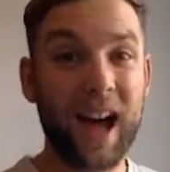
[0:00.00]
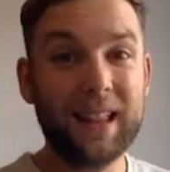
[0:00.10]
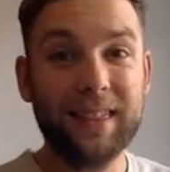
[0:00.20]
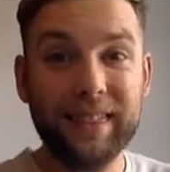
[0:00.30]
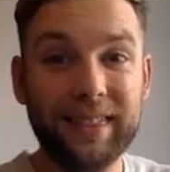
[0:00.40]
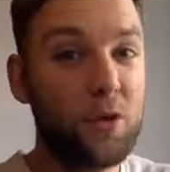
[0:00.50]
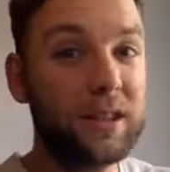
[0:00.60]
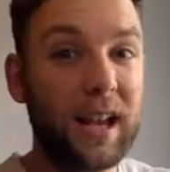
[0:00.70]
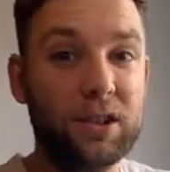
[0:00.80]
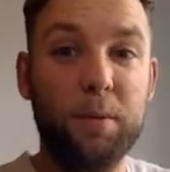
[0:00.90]
Those
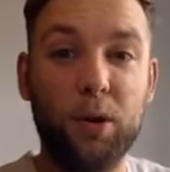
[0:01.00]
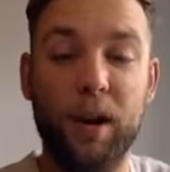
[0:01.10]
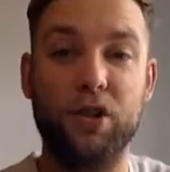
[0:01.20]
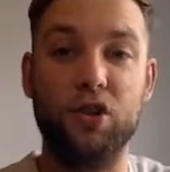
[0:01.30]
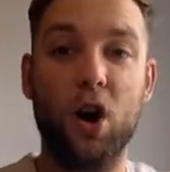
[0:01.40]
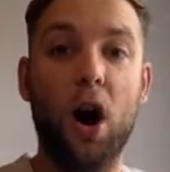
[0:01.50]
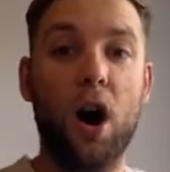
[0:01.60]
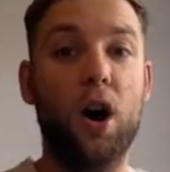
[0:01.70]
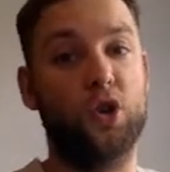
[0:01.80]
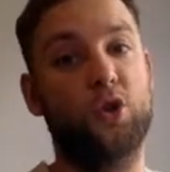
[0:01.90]
last couple of questions
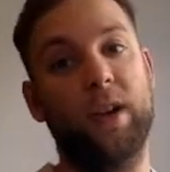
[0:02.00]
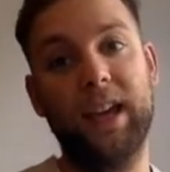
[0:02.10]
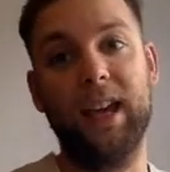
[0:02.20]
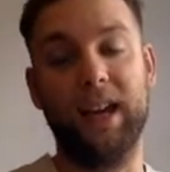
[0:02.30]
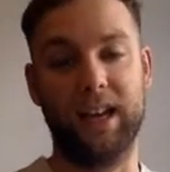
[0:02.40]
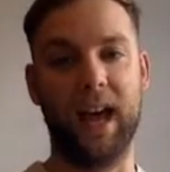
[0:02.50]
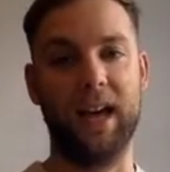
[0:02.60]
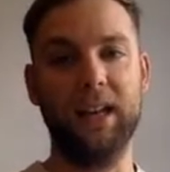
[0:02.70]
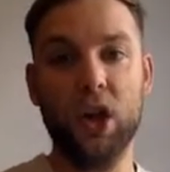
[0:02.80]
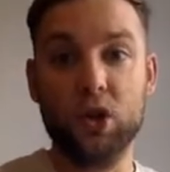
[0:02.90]
are tricky, okay?
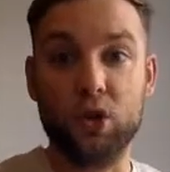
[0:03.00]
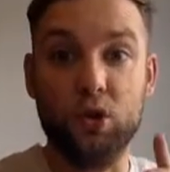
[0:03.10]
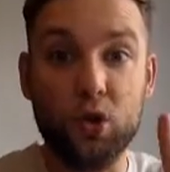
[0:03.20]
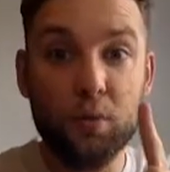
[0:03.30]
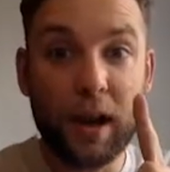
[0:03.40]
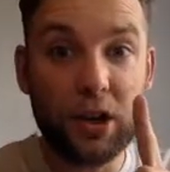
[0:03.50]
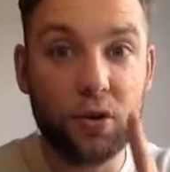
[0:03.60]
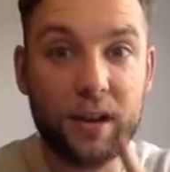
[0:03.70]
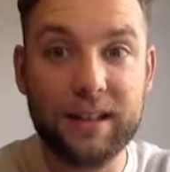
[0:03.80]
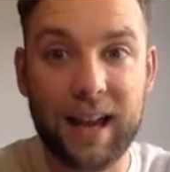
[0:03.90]
So do make sure
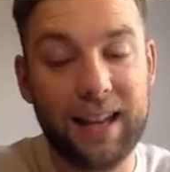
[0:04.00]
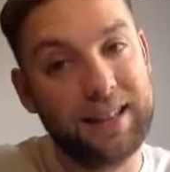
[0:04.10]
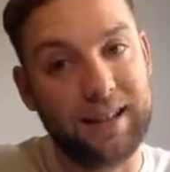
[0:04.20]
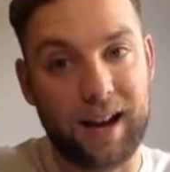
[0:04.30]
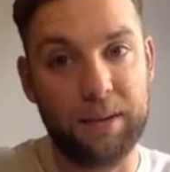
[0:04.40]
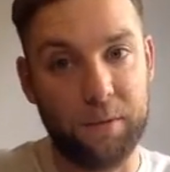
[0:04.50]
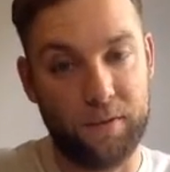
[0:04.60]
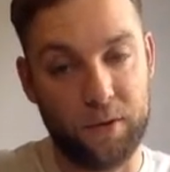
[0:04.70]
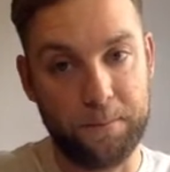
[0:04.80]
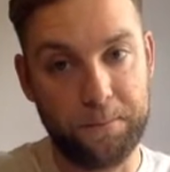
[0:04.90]
you take your time with
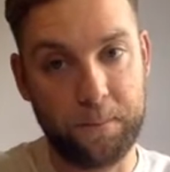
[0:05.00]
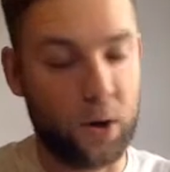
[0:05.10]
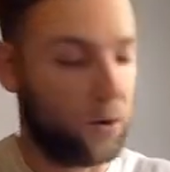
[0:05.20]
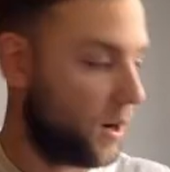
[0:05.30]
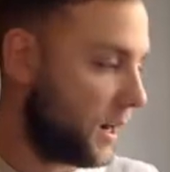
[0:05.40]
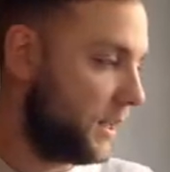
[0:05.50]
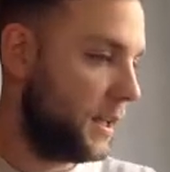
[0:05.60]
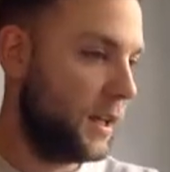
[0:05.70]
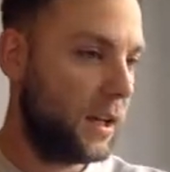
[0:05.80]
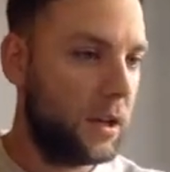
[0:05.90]
them, alright?
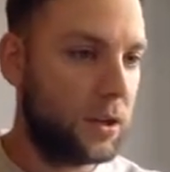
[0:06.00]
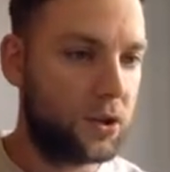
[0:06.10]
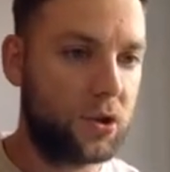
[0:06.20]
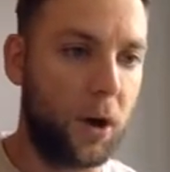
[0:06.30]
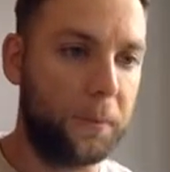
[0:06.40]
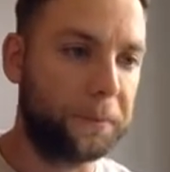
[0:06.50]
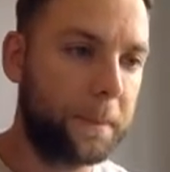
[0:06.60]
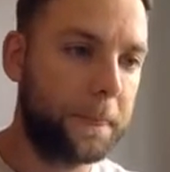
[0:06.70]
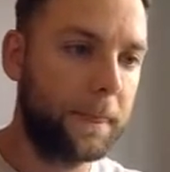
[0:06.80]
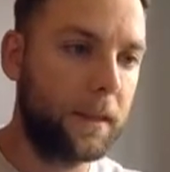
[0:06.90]
So,
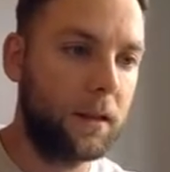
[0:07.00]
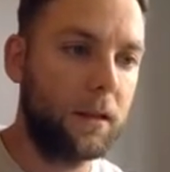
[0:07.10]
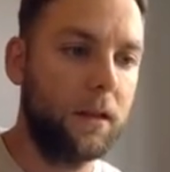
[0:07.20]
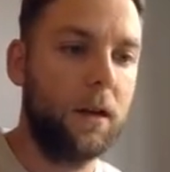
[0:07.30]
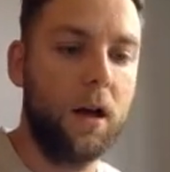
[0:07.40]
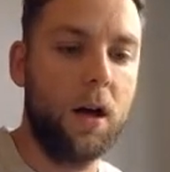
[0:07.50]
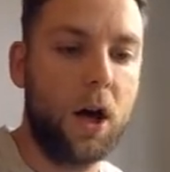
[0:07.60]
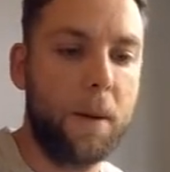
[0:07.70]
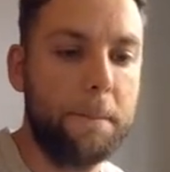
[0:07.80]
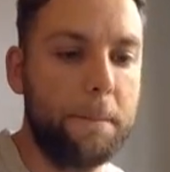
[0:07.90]
let's